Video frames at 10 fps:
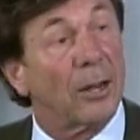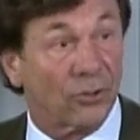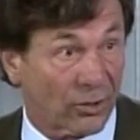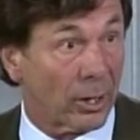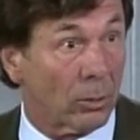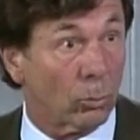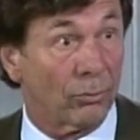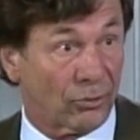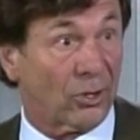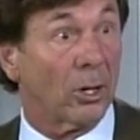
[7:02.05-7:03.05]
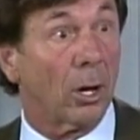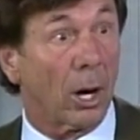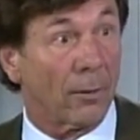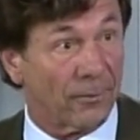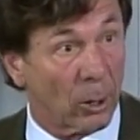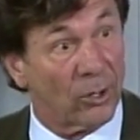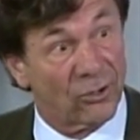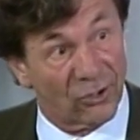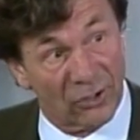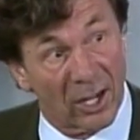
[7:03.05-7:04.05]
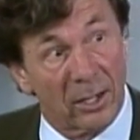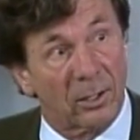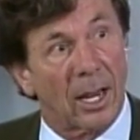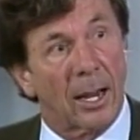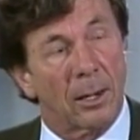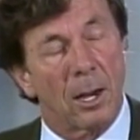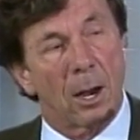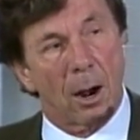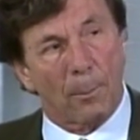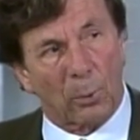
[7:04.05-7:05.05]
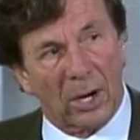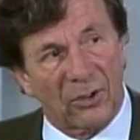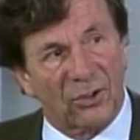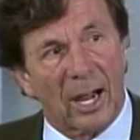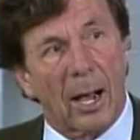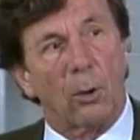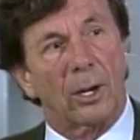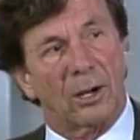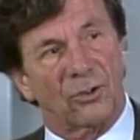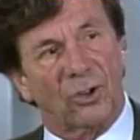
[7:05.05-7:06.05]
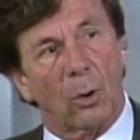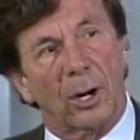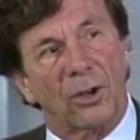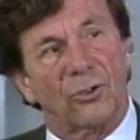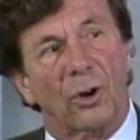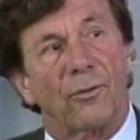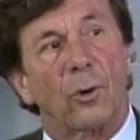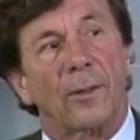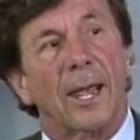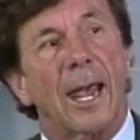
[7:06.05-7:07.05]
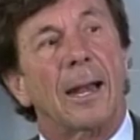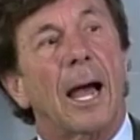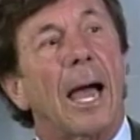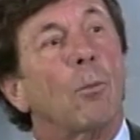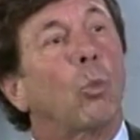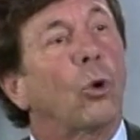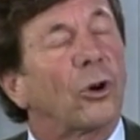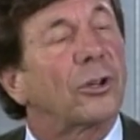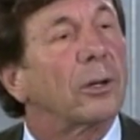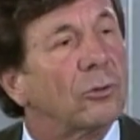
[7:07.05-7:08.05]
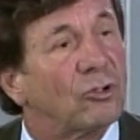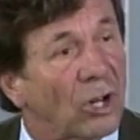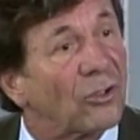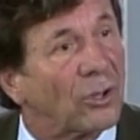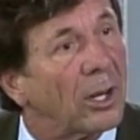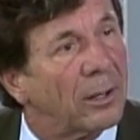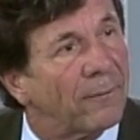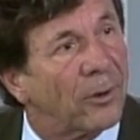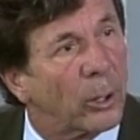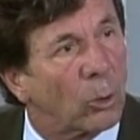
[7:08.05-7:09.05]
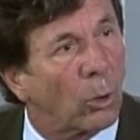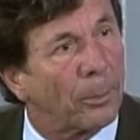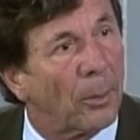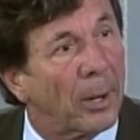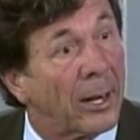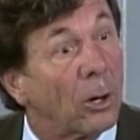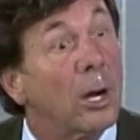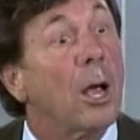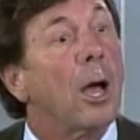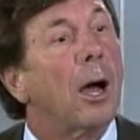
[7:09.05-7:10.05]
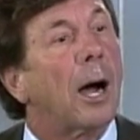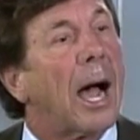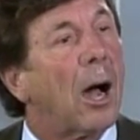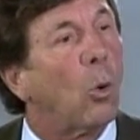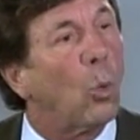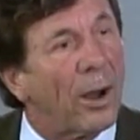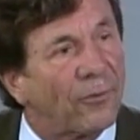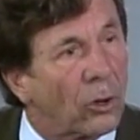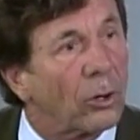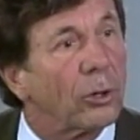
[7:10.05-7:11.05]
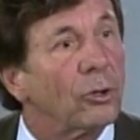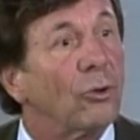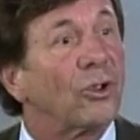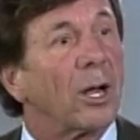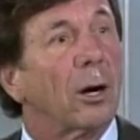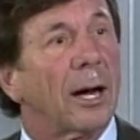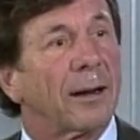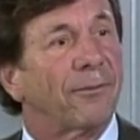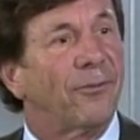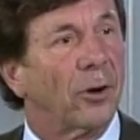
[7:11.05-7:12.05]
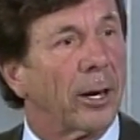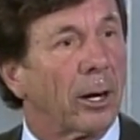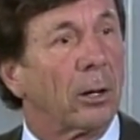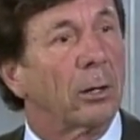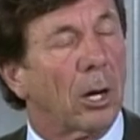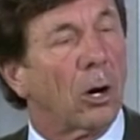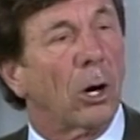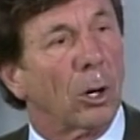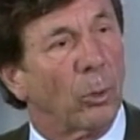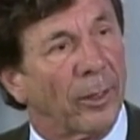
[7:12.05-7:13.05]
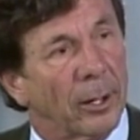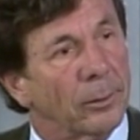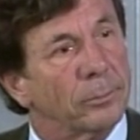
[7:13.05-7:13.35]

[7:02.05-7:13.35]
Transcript: still are, very succinct and priced out and so on and so forth. And I worked just in a very corporate manner, however, using a lot of flair along with it.